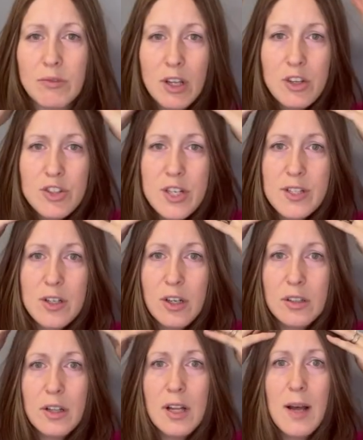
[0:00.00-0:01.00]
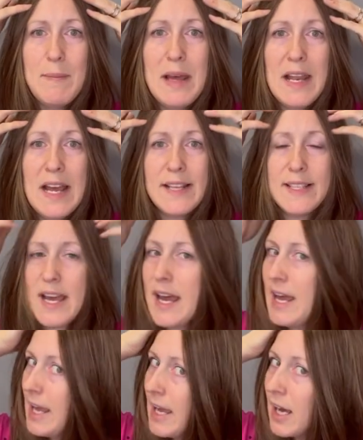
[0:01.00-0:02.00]
She's got a bit less hair
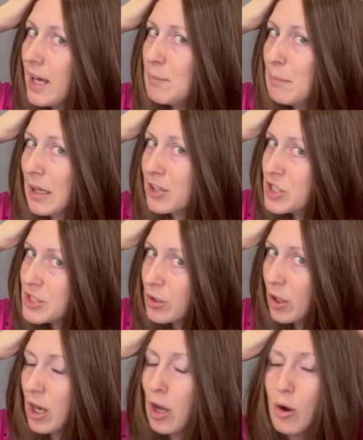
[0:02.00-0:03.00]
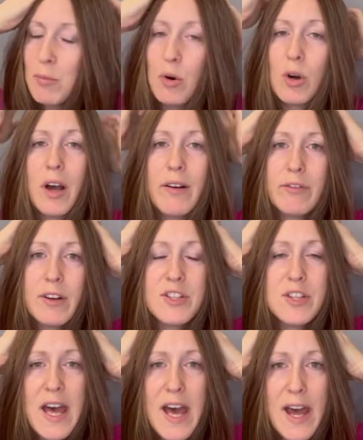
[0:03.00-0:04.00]
here, but she's got a lot more coverage
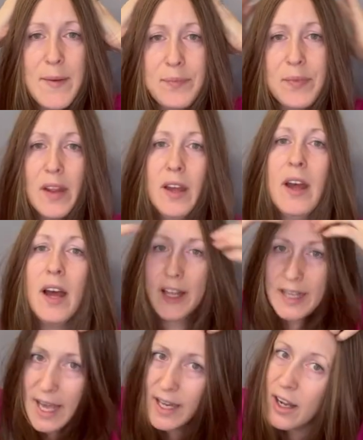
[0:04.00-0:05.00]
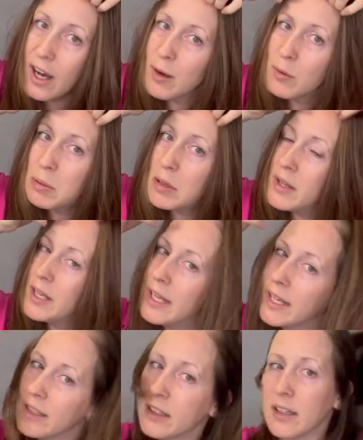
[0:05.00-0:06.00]
there. Again, I will put the
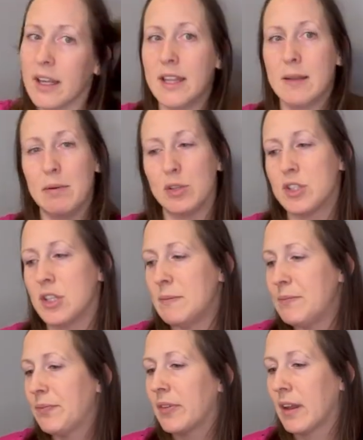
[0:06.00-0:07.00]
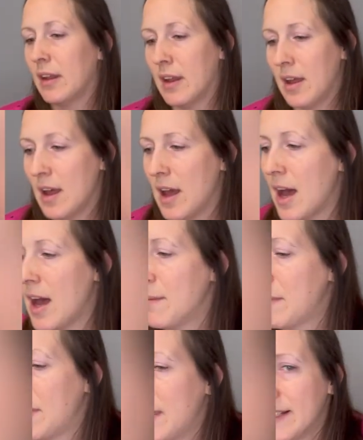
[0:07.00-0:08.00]
link in the bottom.
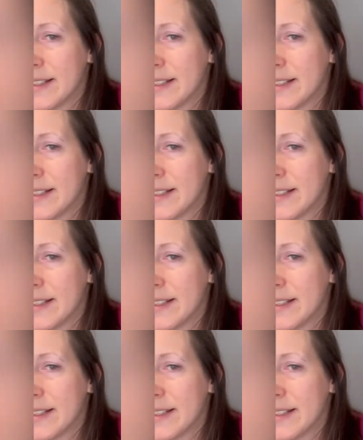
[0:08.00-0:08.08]
This